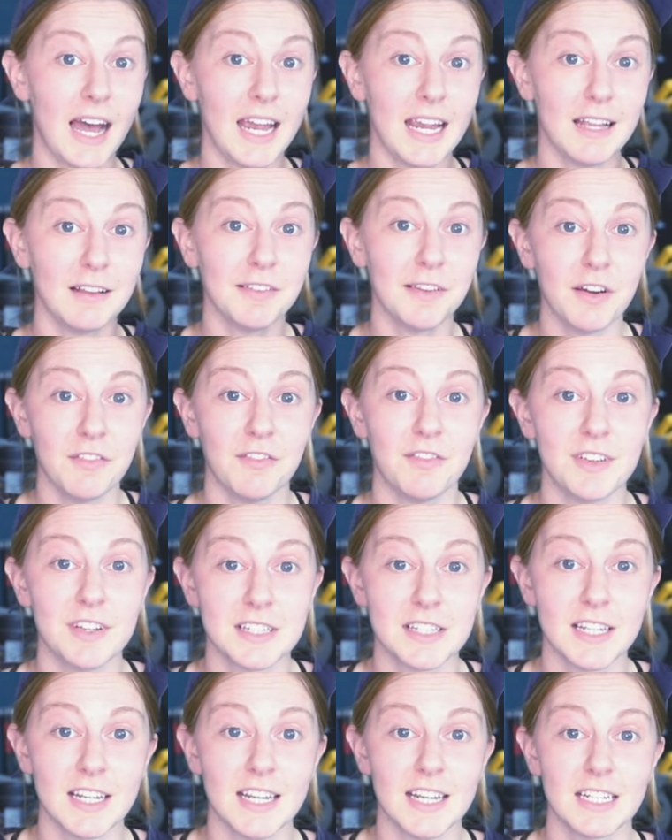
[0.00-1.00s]
I love
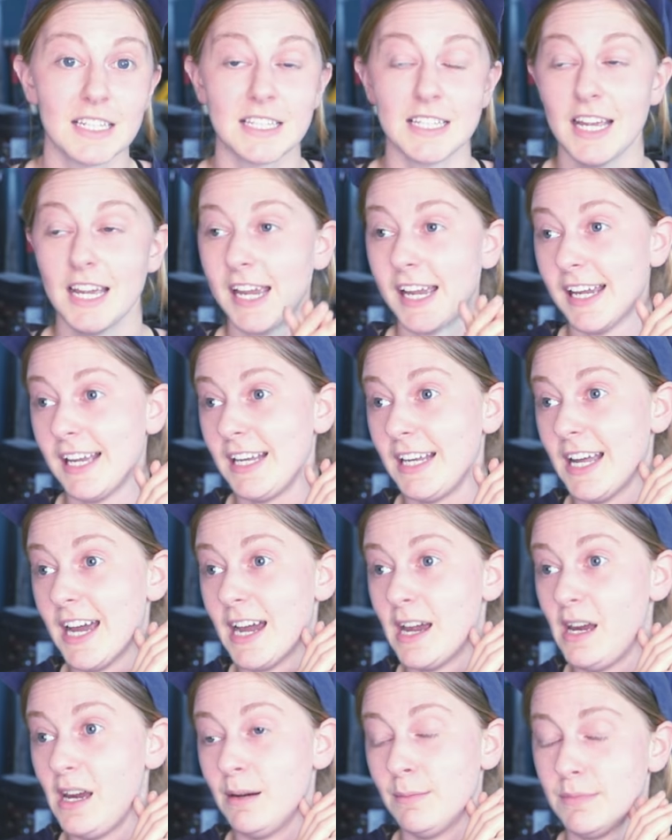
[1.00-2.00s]
physics and
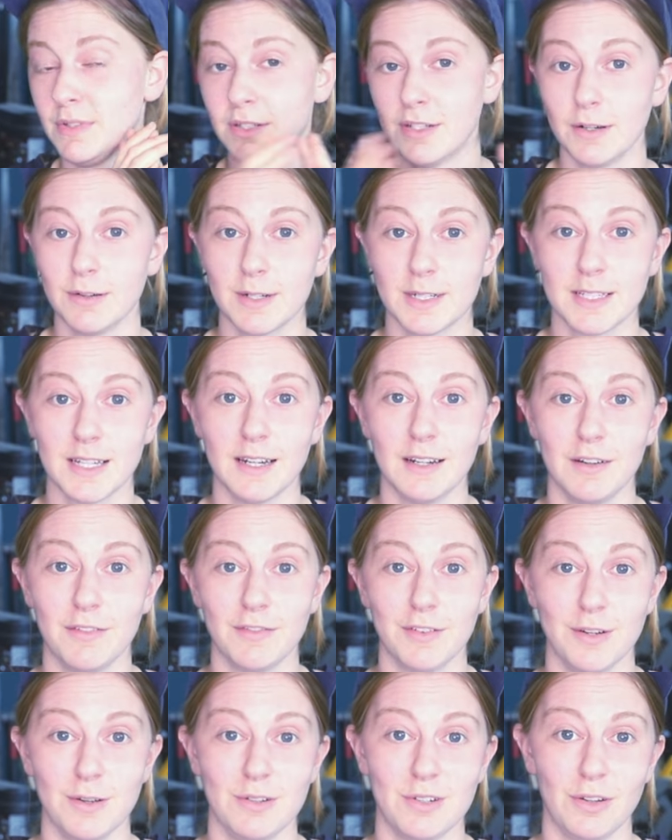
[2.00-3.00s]
I am so excited
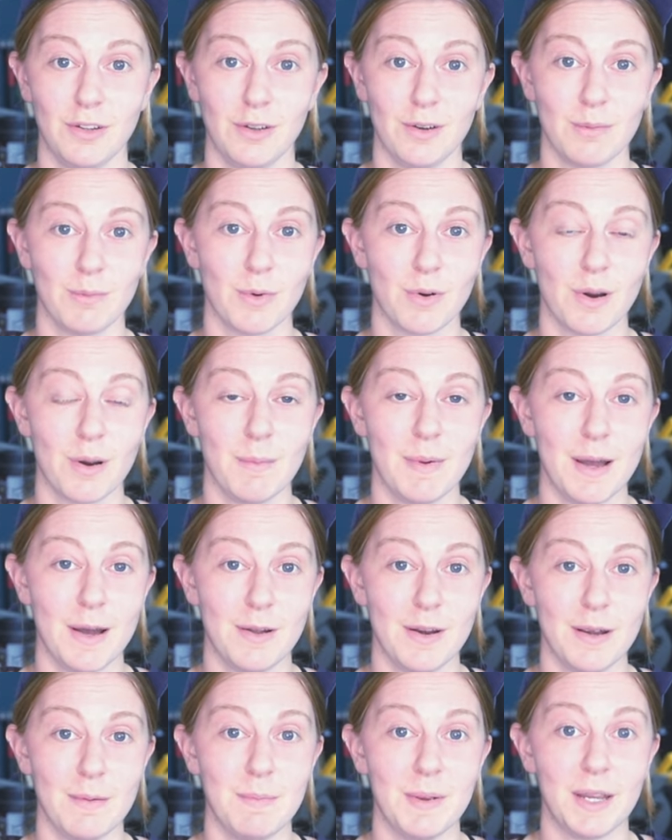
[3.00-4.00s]
for you to learn more
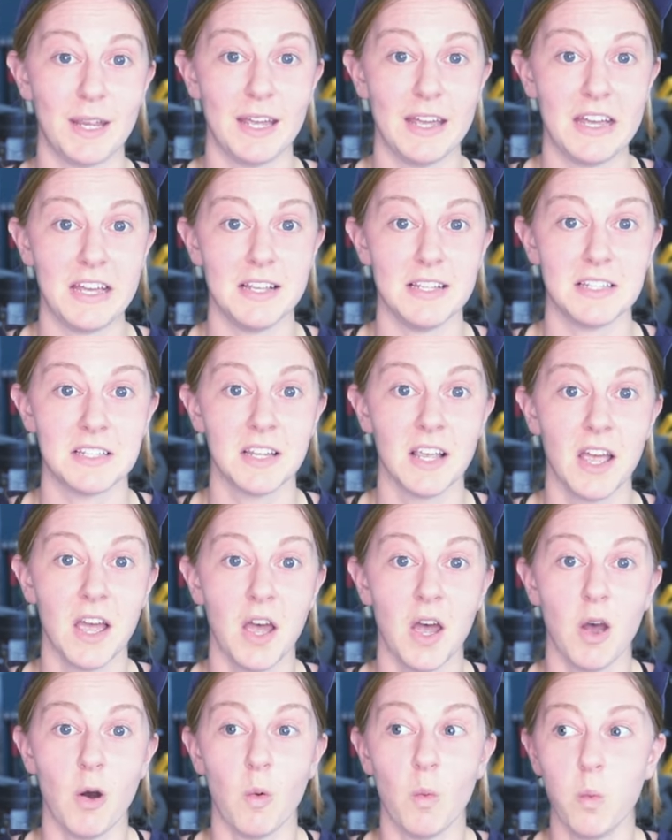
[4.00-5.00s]
about it because
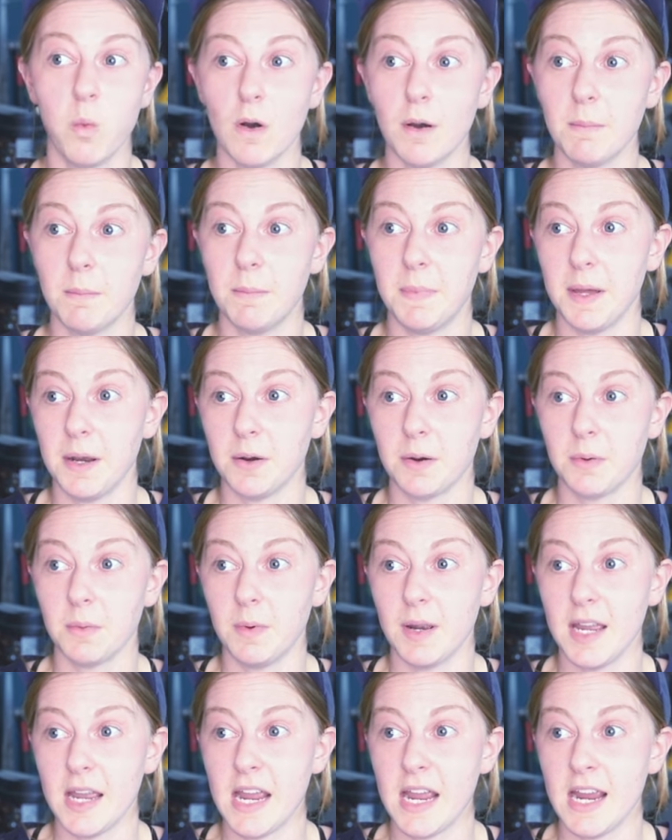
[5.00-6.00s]
what better
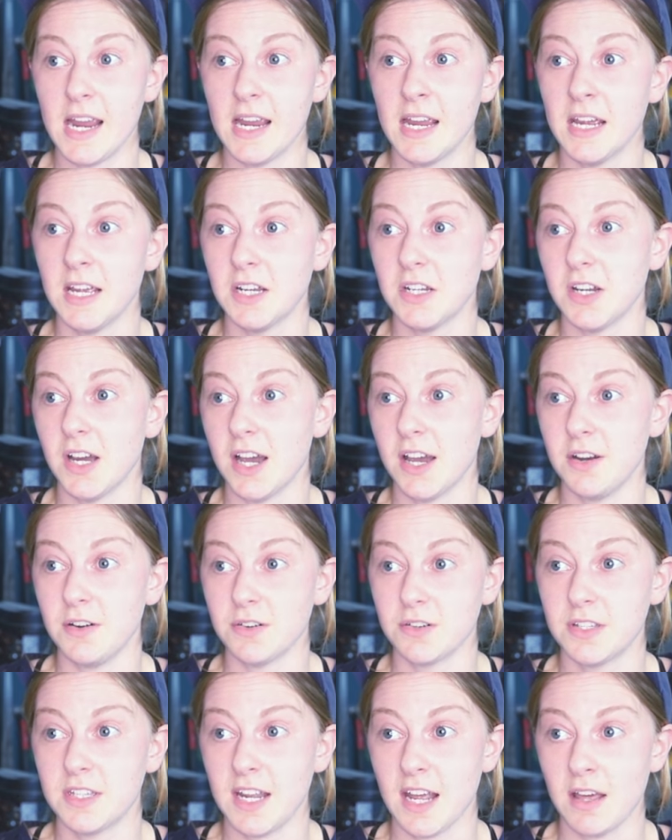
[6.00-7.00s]
way to
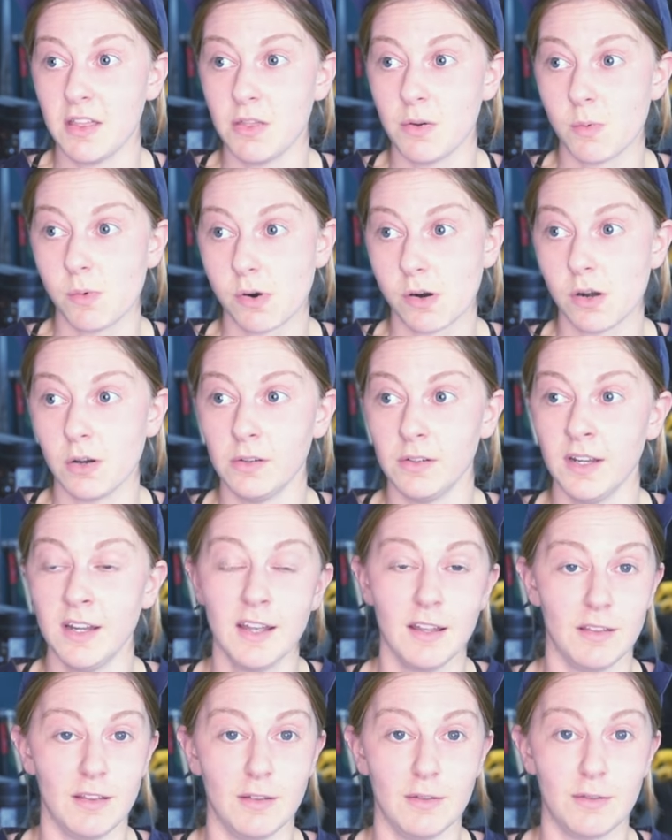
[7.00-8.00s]
understand the world
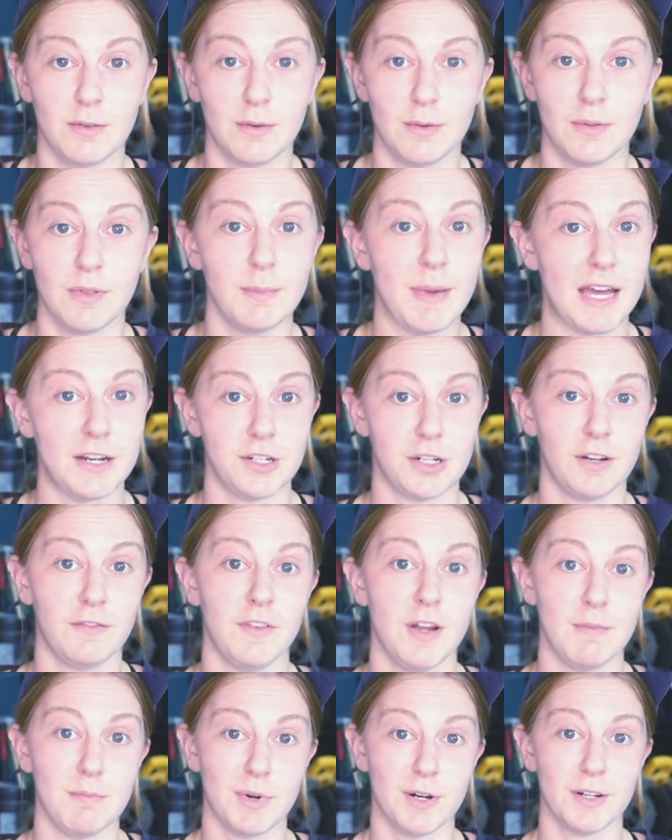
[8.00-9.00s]
than through the magic
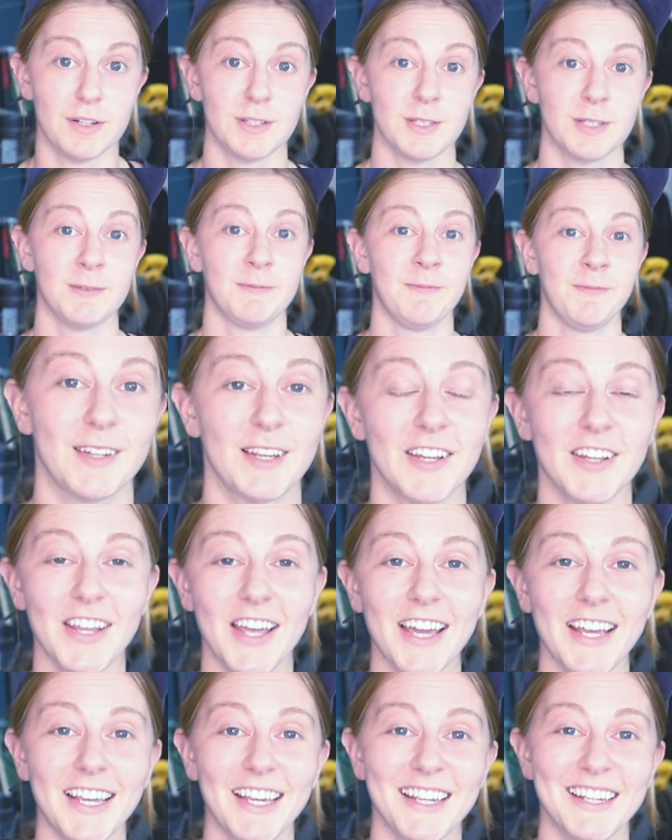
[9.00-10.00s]
of numbers. Good
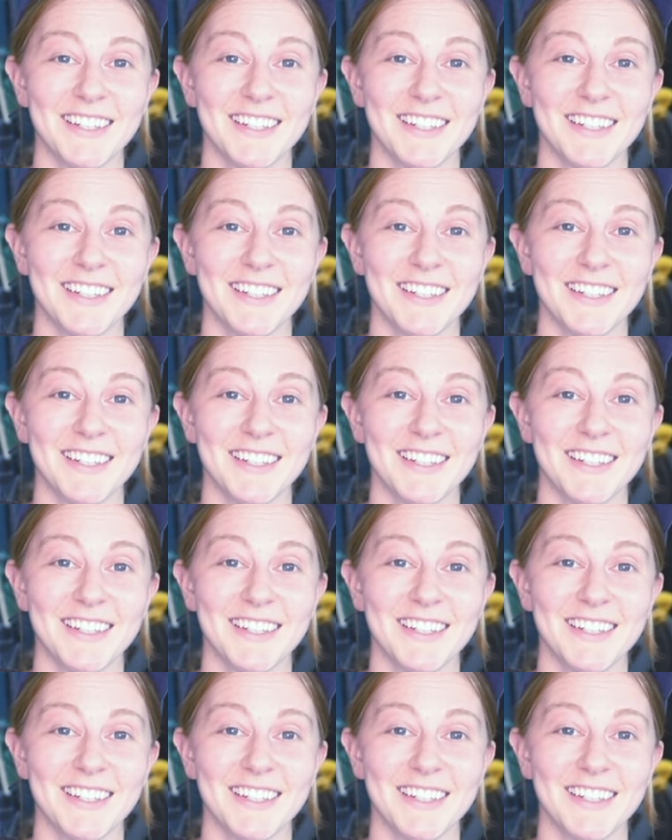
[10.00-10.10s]
luck!